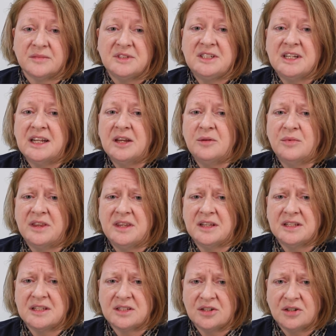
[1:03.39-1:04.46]
Dealing with the
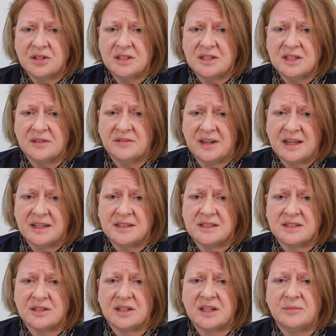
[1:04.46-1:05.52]
uncertainty of
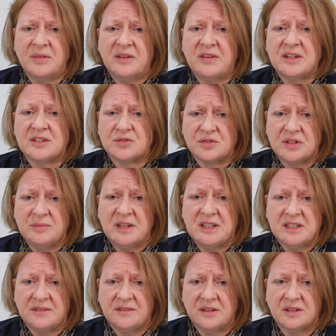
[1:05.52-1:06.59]
cancer can be extremely
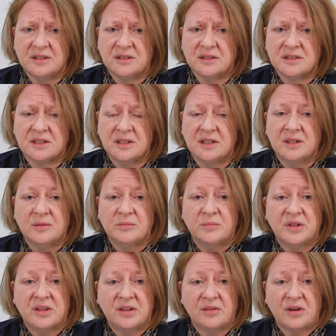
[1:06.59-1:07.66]
difficult,
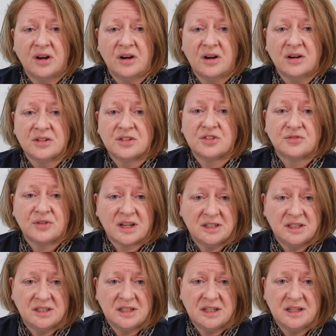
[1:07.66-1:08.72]
but there are
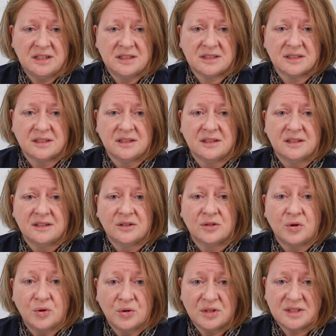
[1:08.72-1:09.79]
strategies,
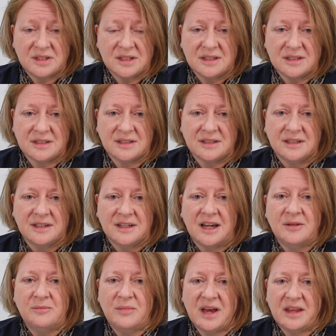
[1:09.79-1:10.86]
courses,
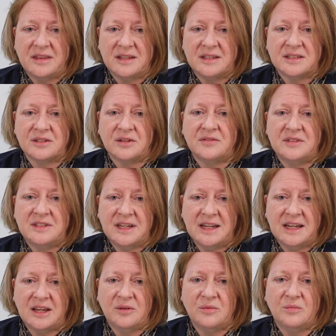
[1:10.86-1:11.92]
and methods of
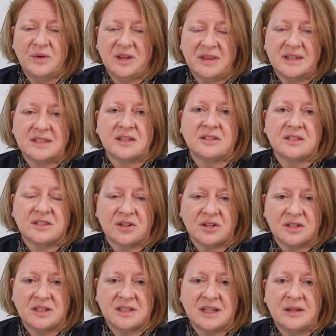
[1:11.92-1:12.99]
dealing with this
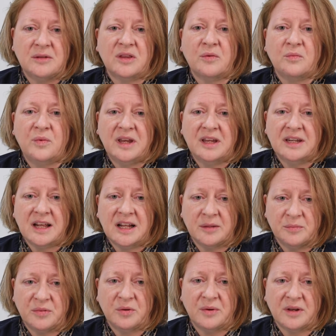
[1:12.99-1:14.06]
uncertainty that we can
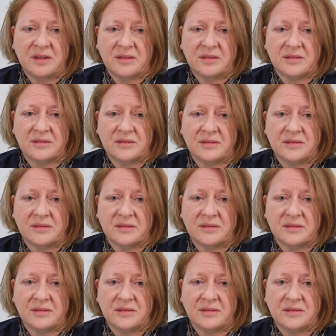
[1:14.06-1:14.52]
help you with.